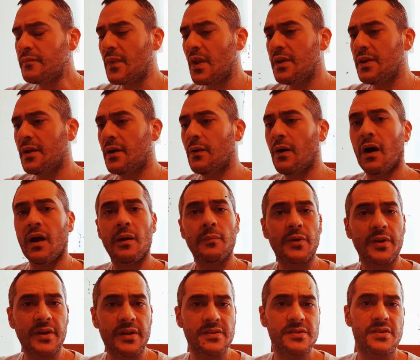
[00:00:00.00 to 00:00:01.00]
I am going
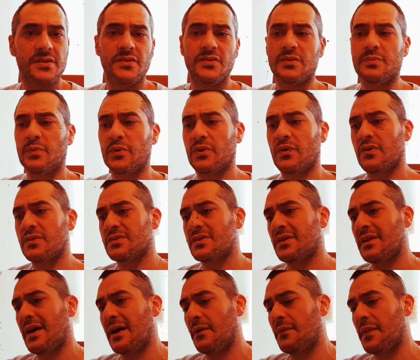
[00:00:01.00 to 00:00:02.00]
to continue to put
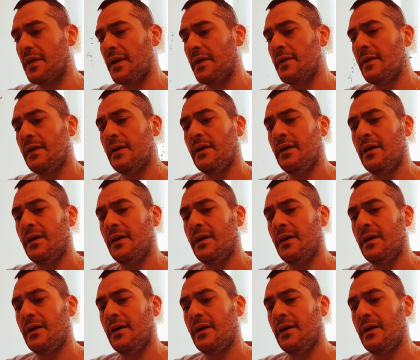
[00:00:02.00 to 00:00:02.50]
content out there.